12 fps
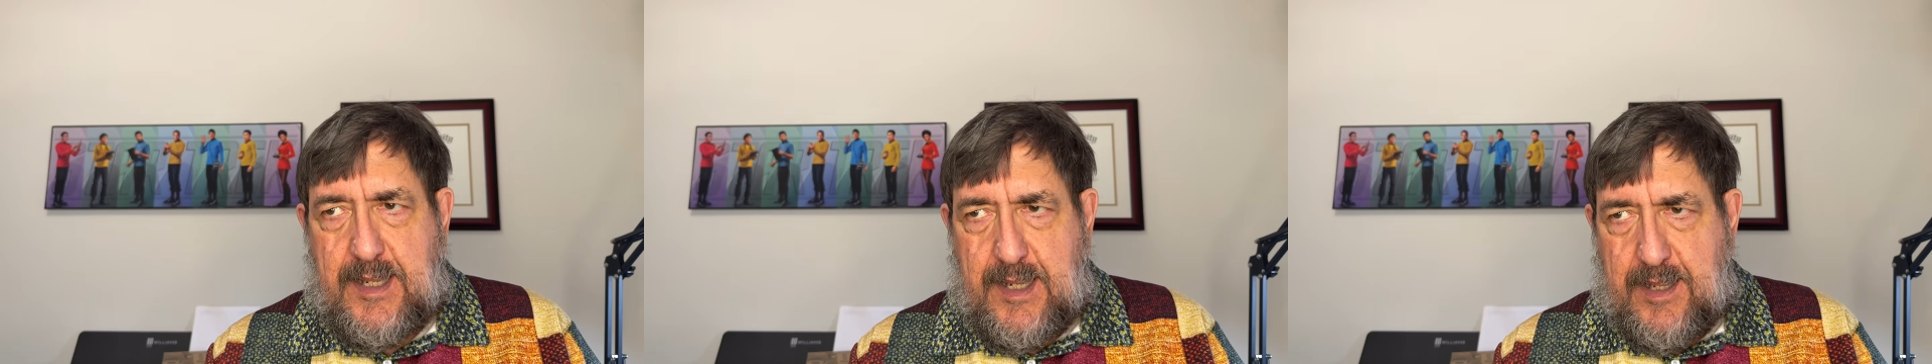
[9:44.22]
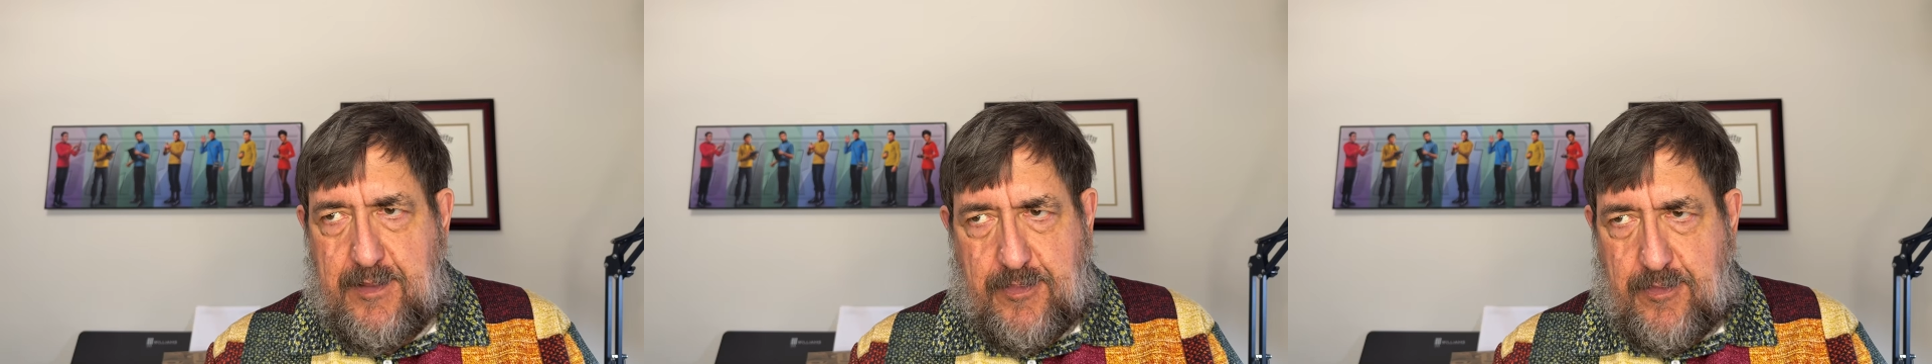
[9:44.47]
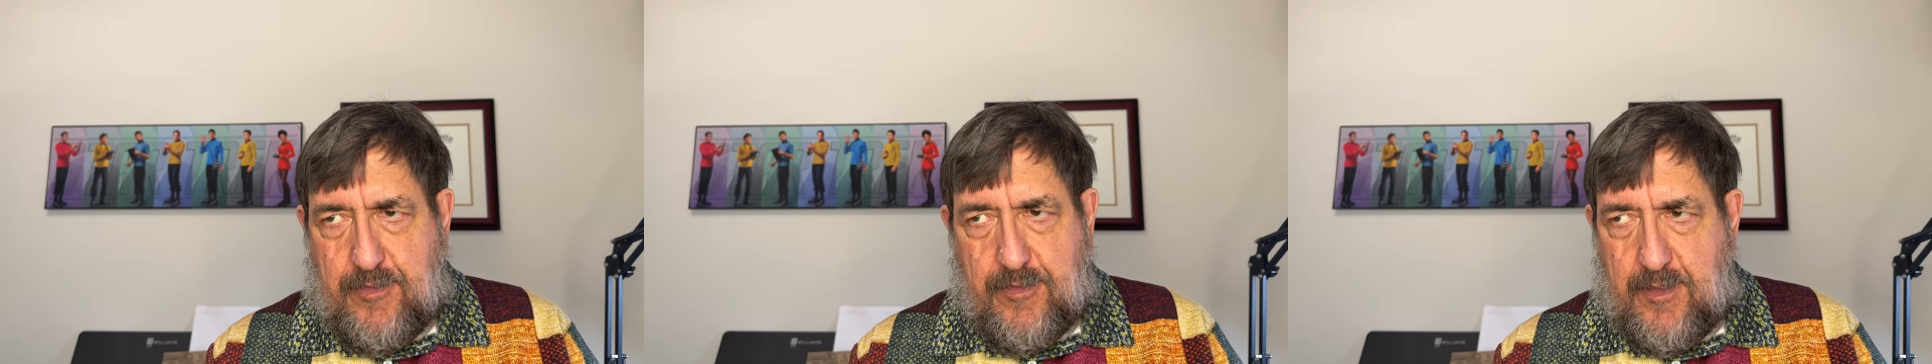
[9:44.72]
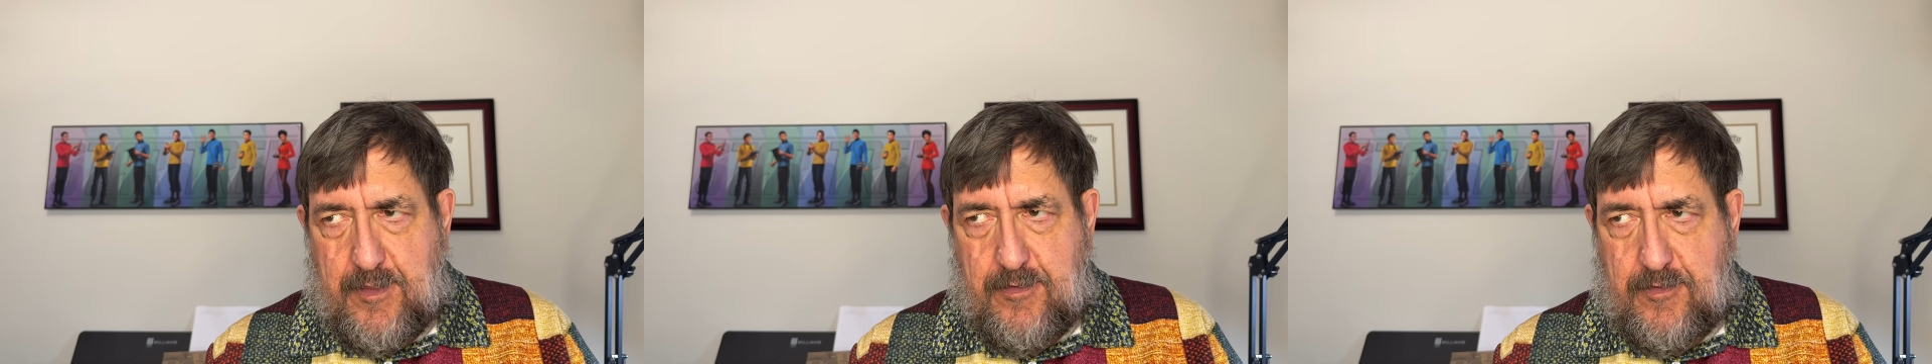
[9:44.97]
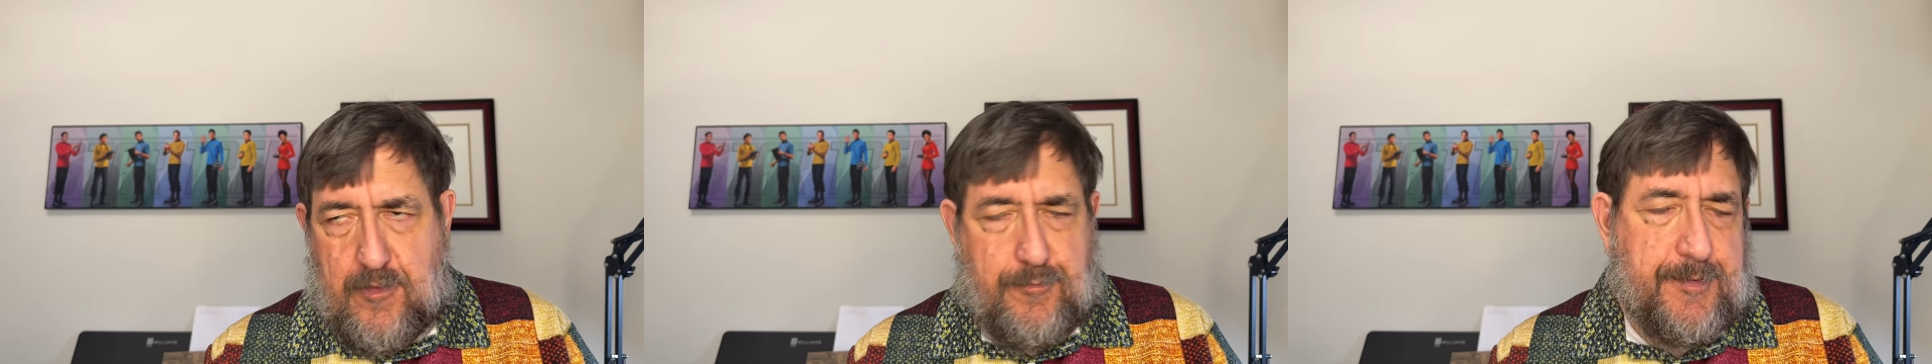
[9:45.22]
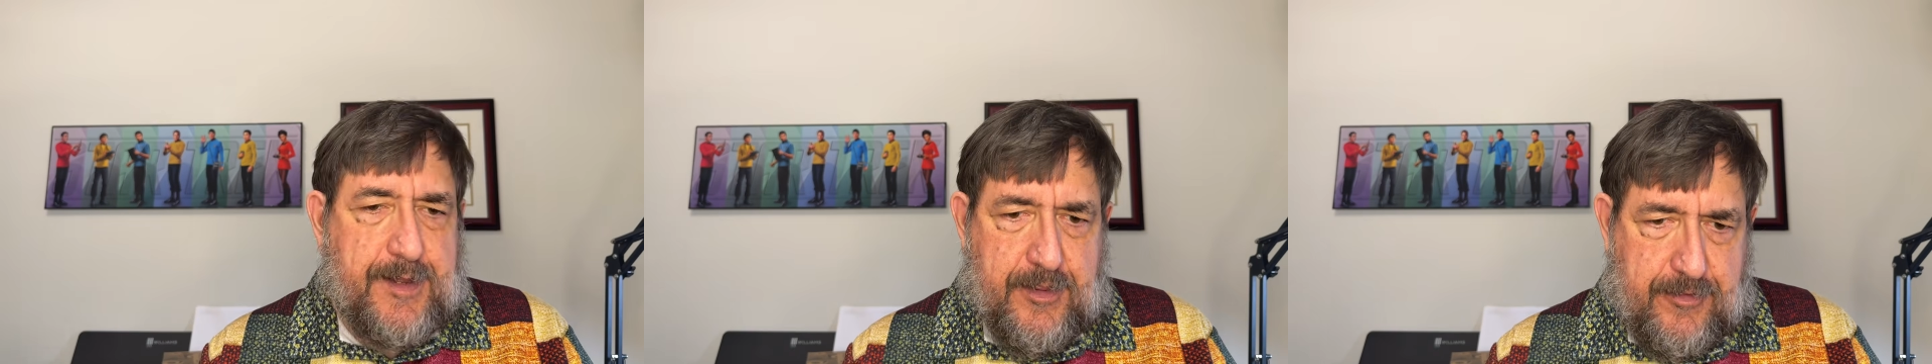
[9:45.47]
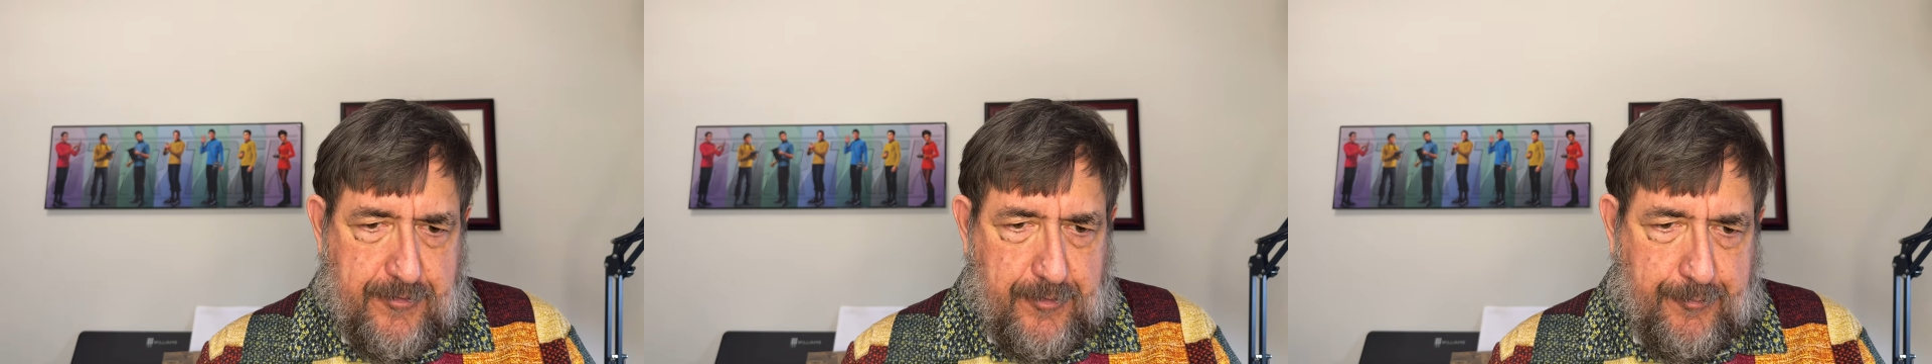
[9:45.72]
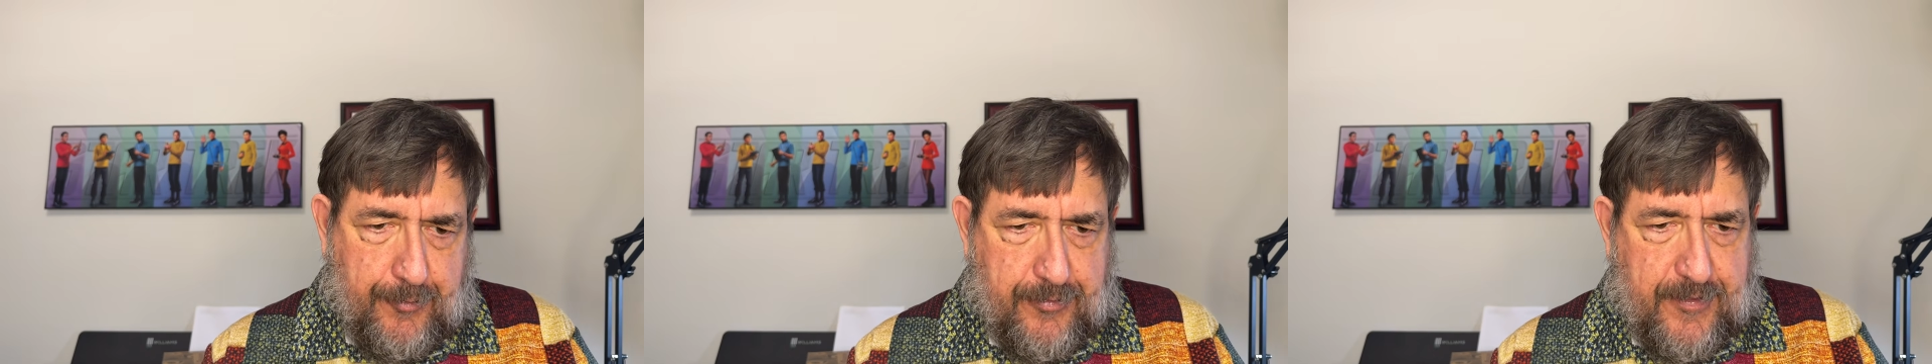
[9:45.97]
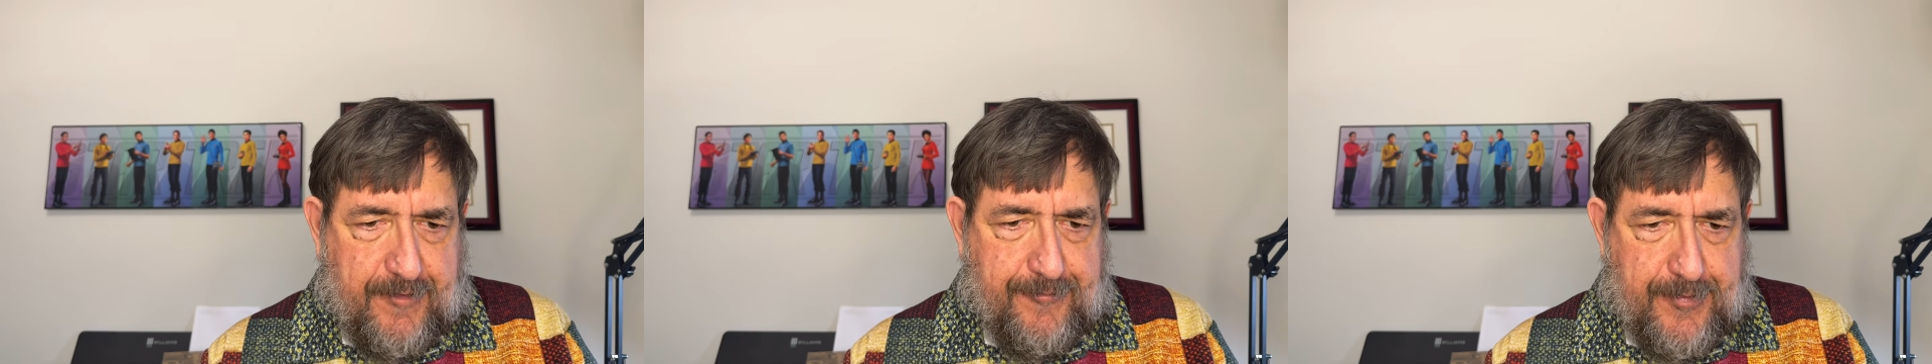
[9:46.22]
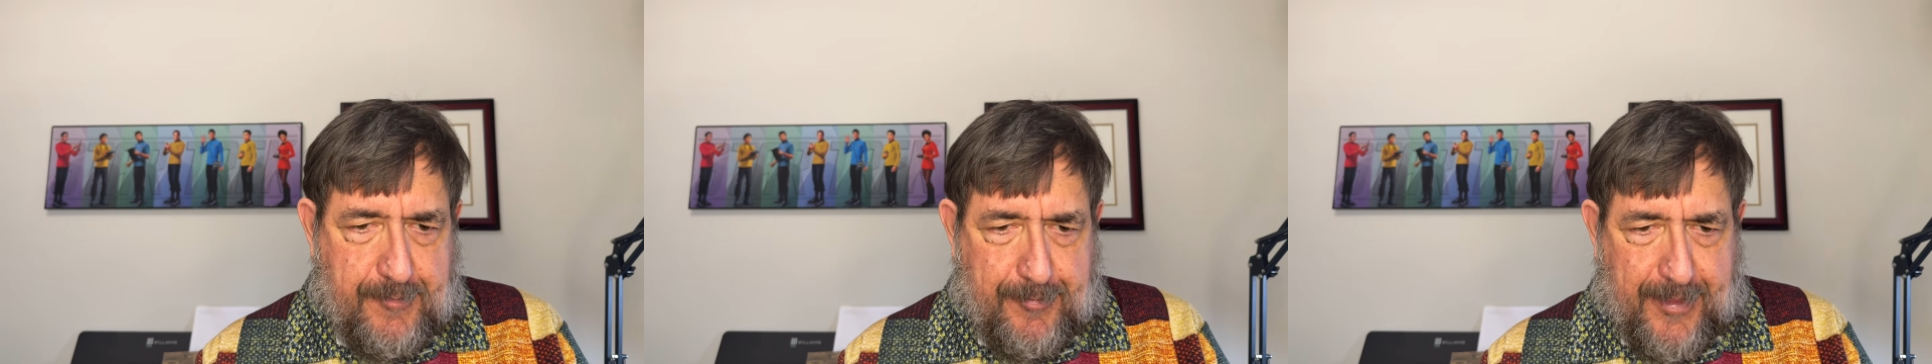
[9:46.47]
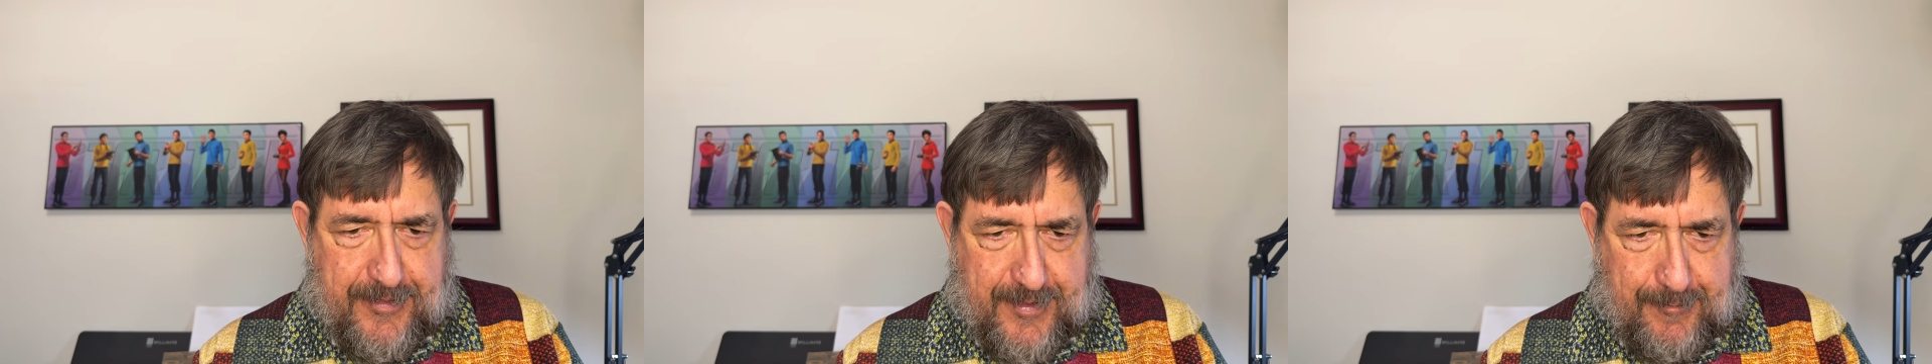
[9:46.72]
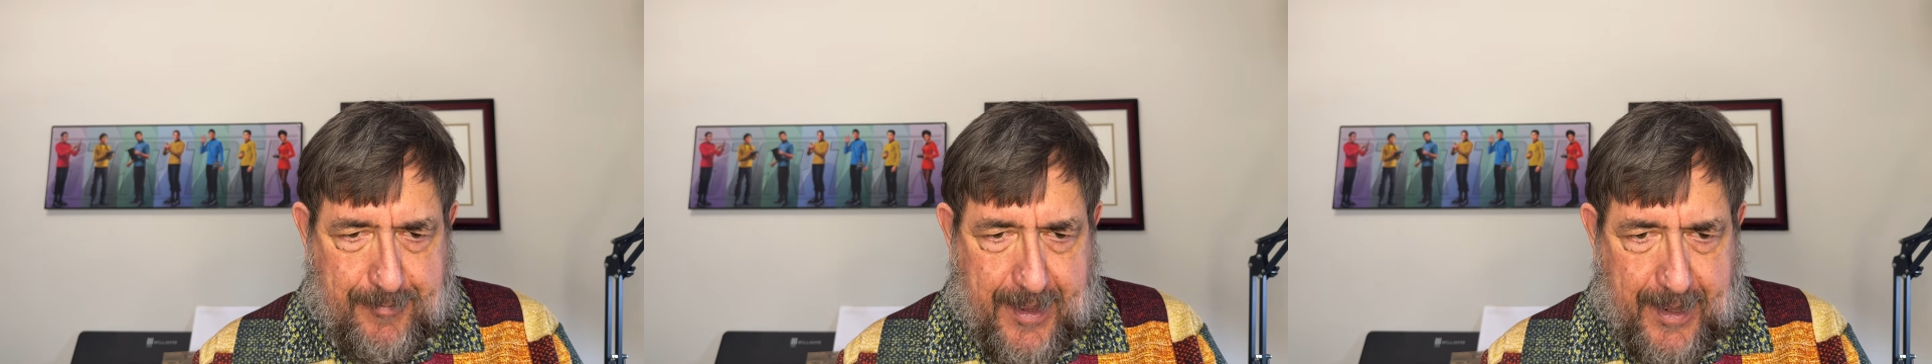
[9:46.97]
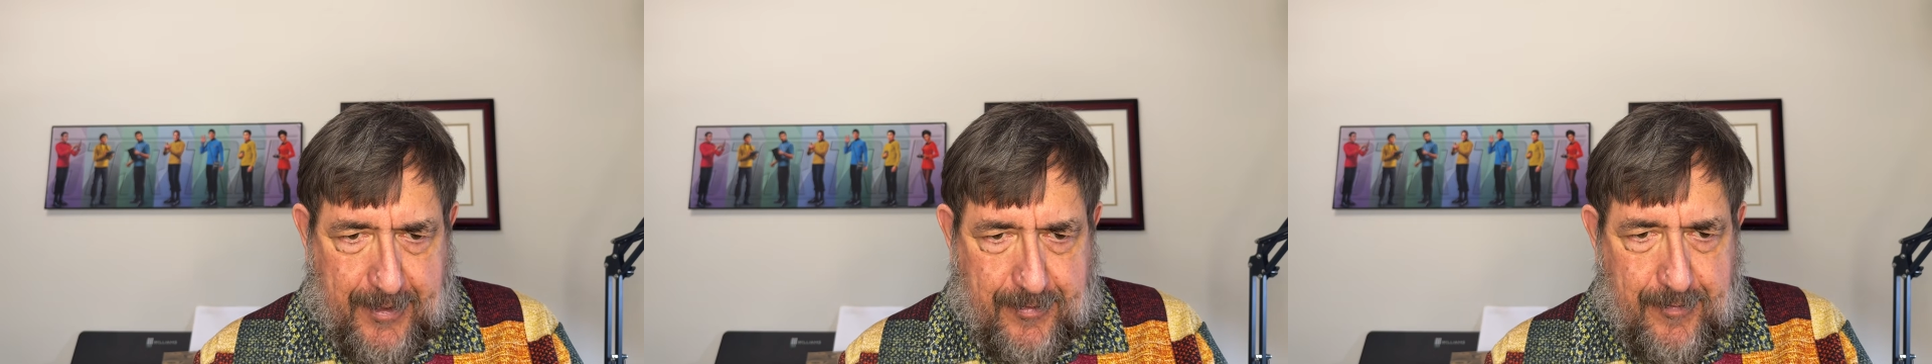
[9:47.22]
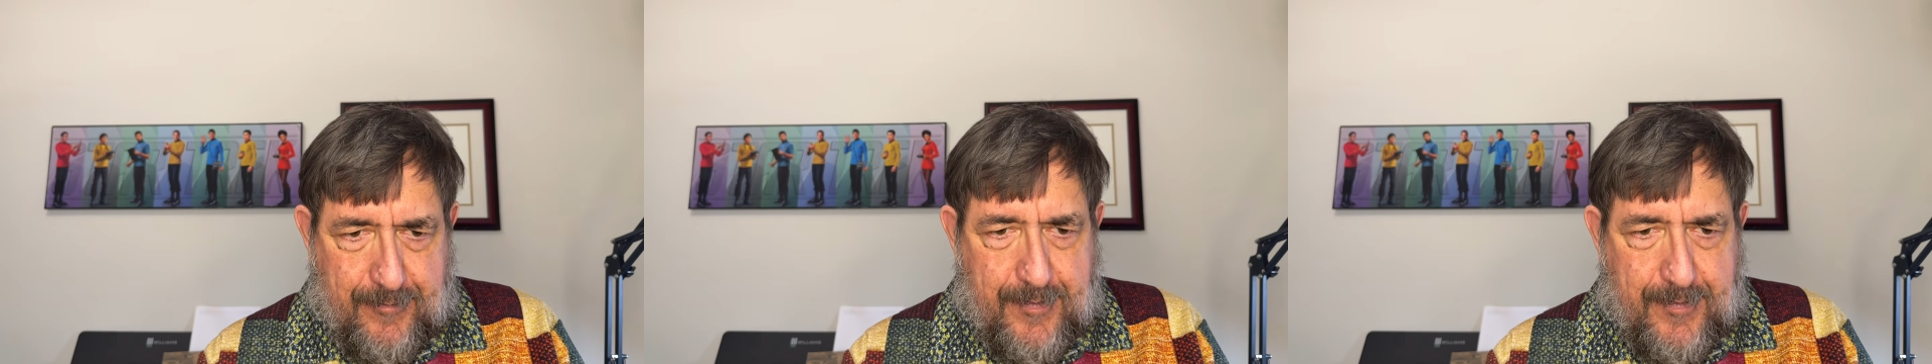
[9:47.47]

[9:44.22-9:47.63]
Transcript: it's just been easier to put stuff in the plastic bags.